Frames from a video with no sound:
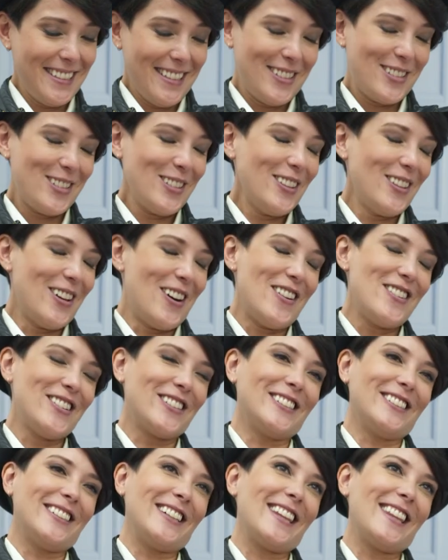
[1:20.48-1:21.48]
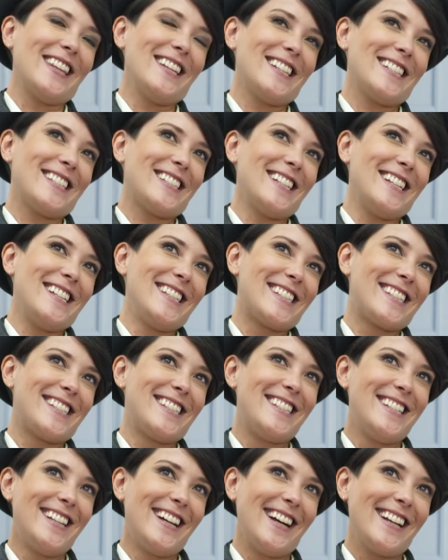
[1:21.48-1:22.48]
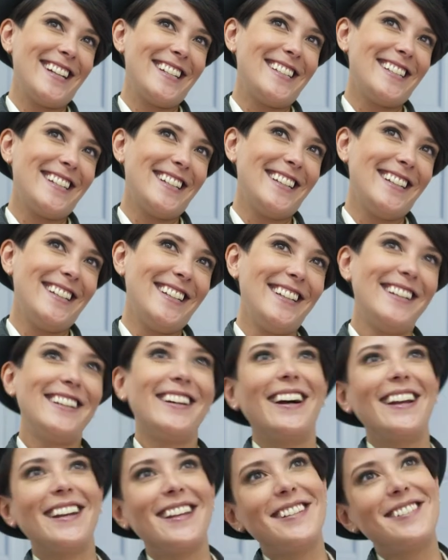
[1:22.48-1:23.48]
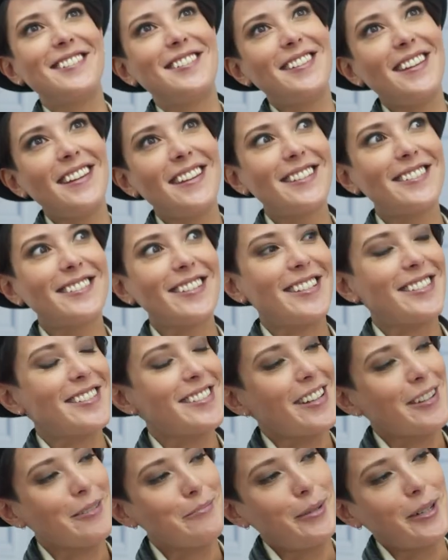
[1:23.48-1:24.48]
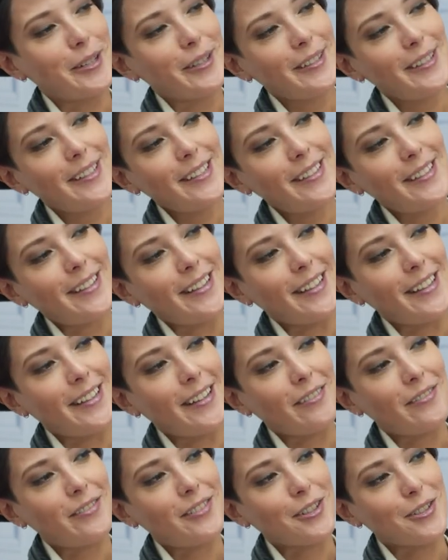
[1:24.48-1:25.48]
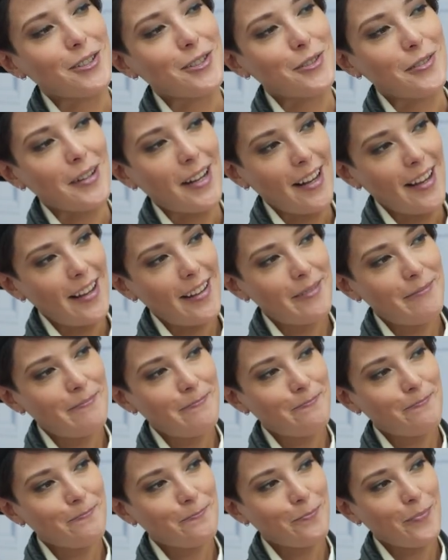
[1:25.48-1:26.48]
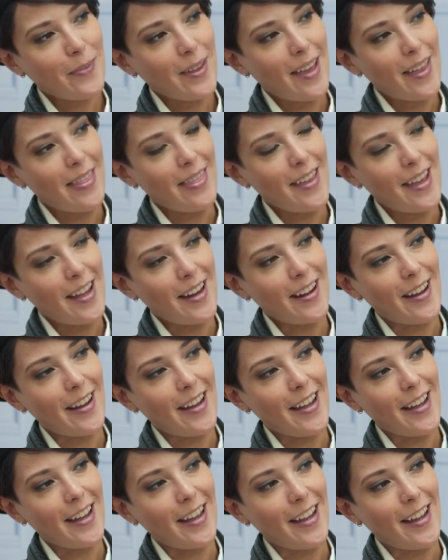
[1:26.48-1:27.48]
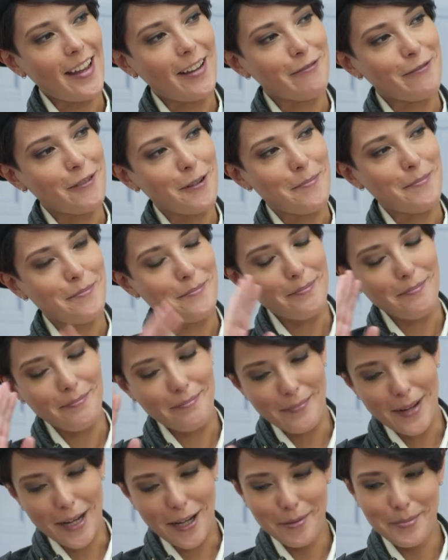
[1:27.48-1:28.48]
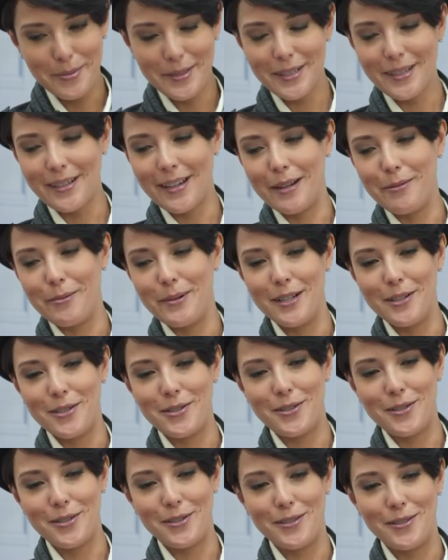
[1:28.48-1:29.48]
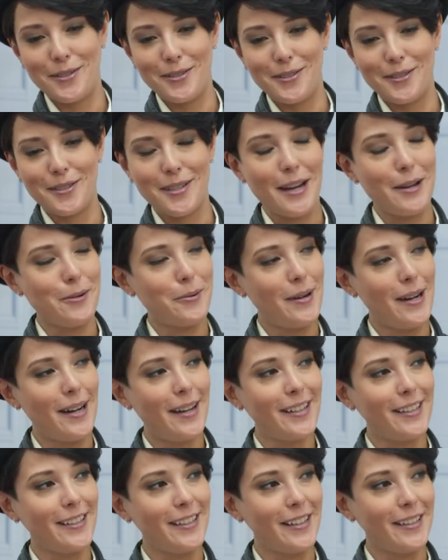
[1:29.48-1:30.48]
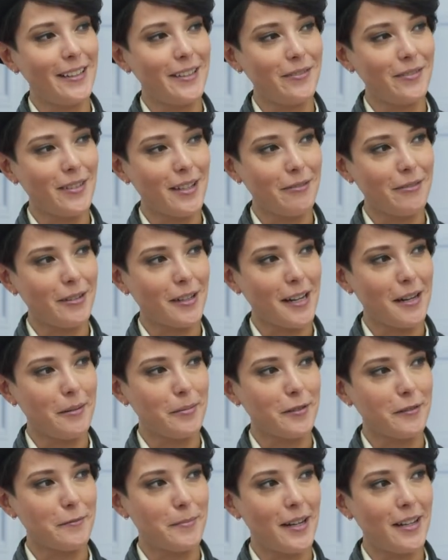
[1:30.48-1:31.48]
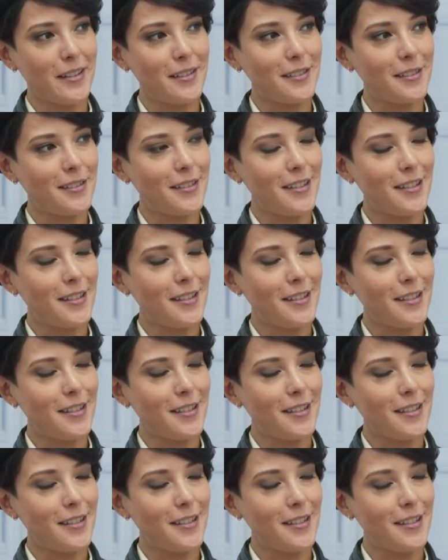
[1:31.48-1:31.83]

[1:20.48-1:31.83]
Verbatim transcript: Too long. I think since nineteen ninety-six I started modeling. I left Australia, and then I, from Melbourne, I went to Taiwan and I lived there for a couple of months.